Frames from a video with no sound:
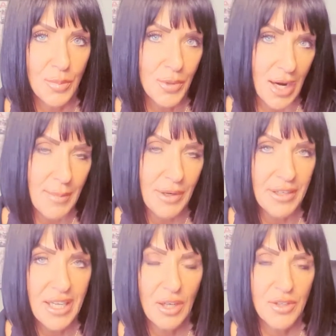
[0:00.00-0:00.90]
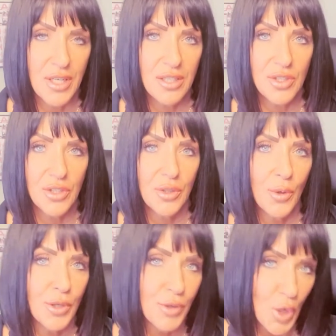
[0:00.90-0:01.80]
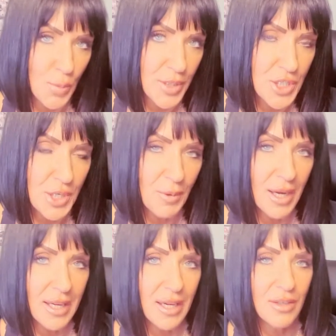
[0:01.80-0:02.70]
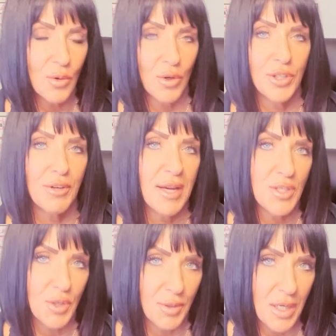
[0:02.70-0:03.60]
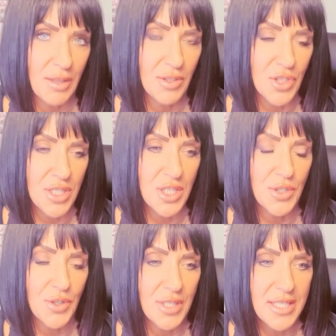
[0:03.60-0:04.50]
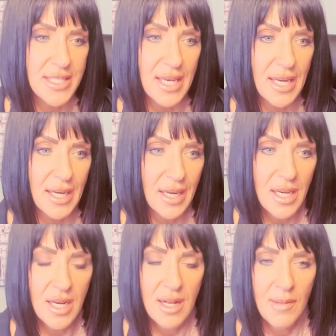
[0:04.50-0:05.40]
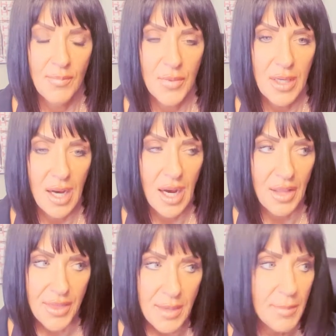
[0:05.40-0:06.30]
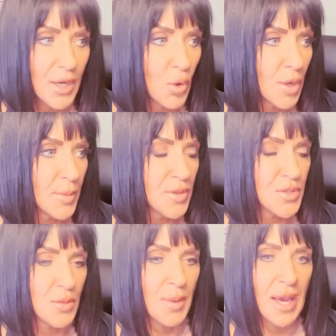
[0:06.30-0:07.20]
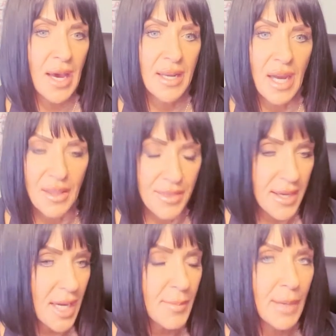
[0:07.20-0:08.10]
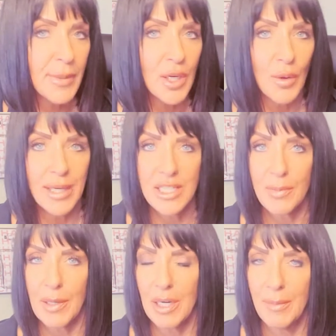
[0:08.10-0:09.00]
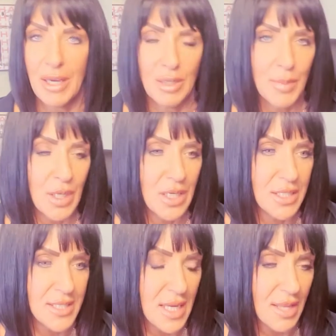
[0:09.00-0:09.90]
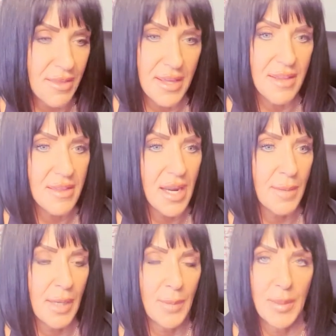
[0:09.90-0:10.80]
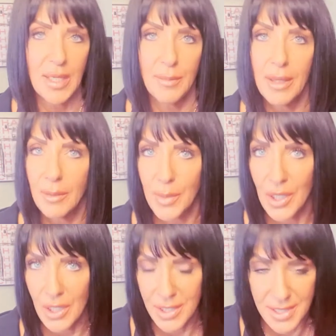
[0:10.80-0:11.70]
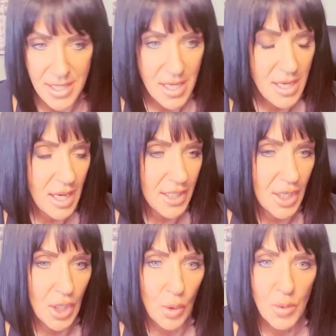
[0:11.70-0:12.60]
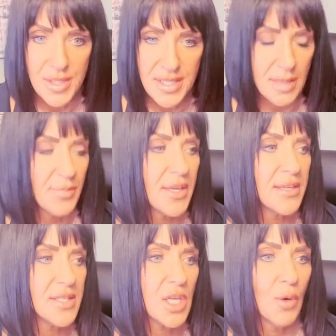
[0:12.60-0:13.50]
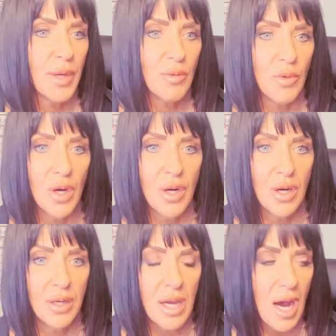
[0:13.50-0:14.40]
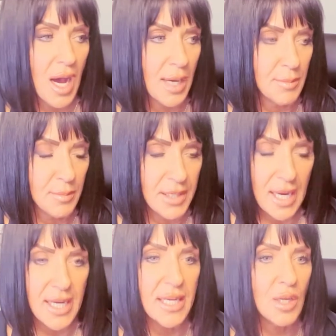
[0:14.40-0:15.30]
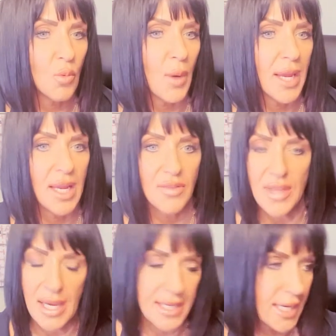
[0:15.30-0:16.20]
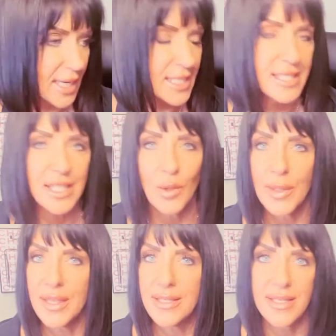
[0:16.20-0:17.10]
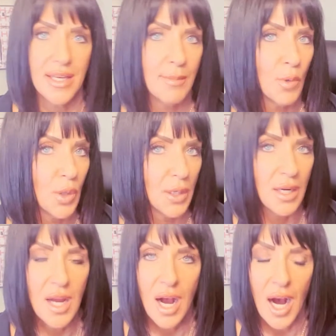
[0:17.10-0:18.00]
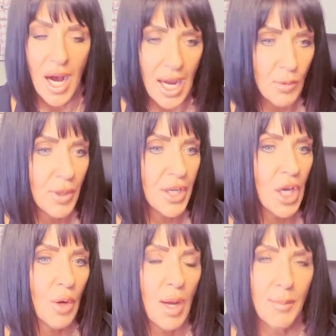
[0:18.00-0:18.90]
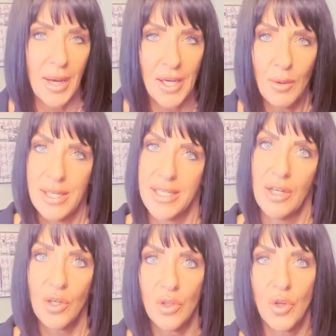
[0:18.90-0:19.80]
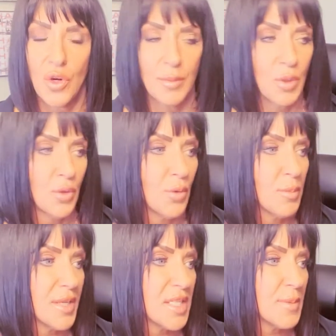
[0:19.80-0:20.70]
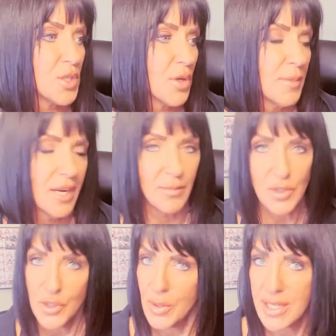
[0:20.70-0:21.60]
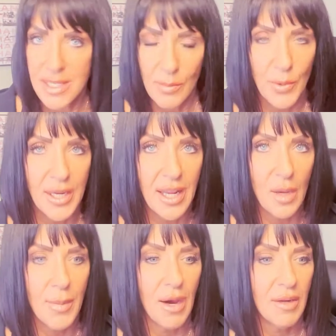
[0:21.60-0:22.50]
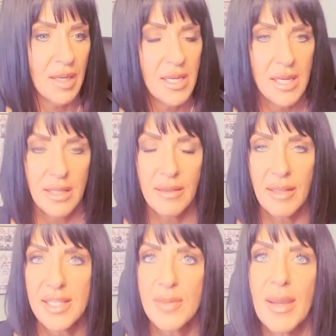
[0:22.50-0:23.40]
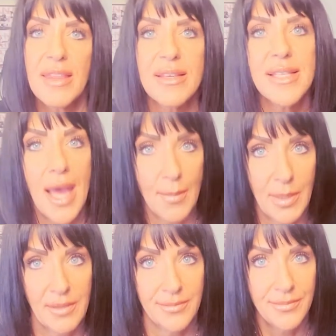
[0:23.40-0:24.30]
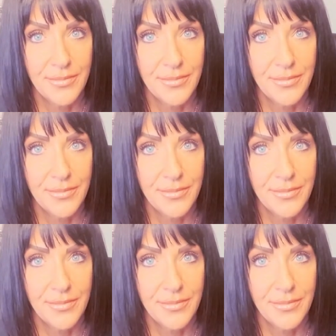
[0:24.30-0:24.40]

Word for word: primary care doctor or your OBGYN or your endocrinologist and you're going to say, I think my hormones are bad. I think I might be going into perimenopause. I think that I might be in menopause. You know, something is going wrong. I'm gaining weight. I can't deal with this anymore. I want to go on bioidentical hormonal replacement treatment. I've been doing some reading about it. Let's make this happen.